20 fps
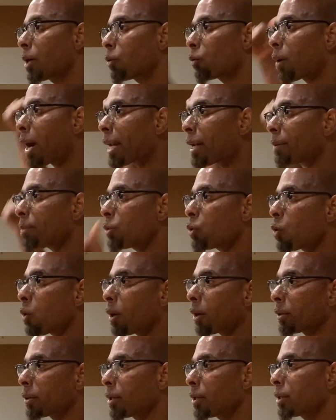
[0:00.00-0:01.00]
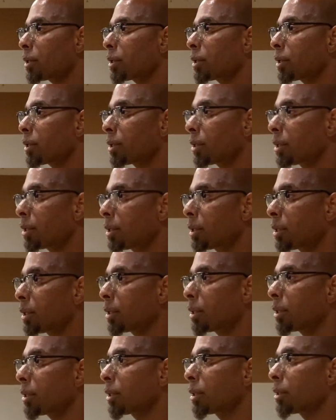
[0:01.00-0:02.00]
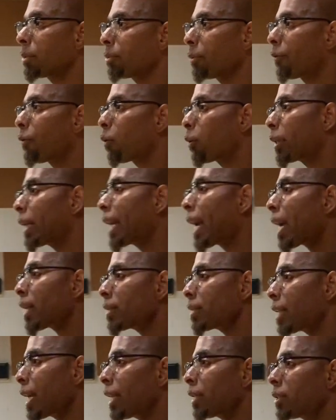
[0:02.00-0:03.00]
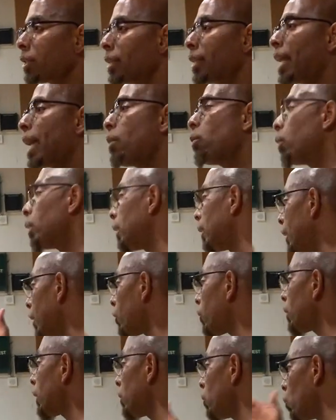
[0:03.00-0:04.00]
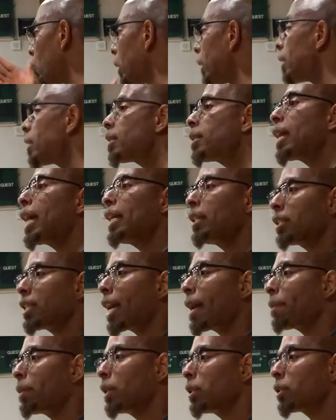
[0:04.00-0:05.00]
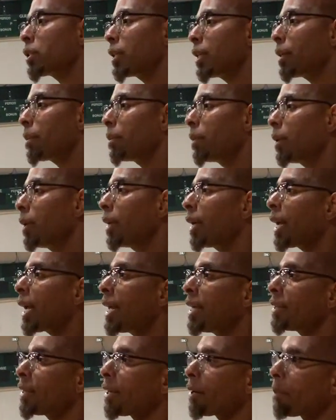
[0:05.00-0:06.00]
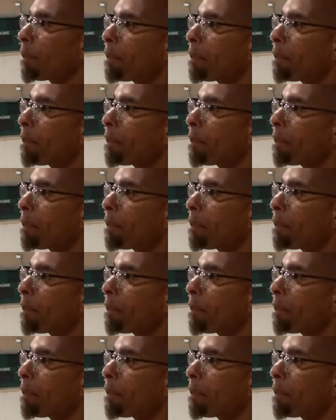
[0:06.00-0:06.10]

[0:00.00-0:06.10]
Right up north, before they got sanctioned, they would literally win a state championship and they're